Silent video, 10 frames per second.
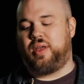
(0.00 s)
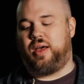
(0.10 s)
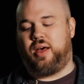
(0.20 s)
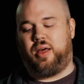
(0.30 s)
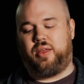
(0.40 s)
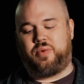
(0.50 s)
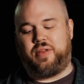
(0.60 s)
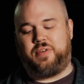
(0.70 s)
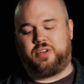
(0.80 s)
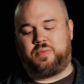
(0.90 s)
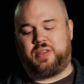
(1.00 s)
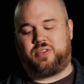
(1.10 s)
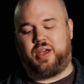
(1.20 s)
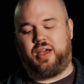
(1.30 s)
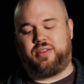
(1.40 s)
the great feature about
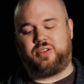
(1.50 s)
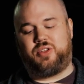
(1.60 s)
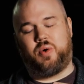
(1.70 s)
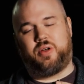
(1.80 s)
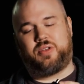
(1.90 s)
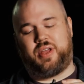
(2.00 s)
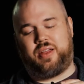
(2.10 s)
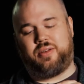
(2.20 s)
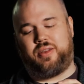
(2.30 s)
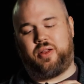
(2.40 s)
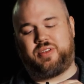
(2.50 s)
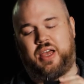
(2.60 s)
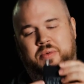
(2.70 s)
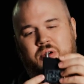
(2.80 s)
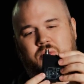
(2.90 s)
this guy, it does do all standard,
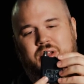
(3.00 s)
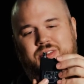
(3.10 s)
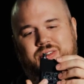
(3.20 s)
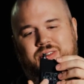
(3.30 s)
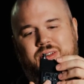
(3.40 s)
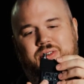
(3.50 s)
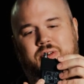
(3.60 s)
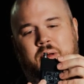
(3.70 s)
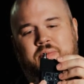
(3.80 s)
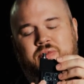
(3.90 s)
timecode rates, as you see here up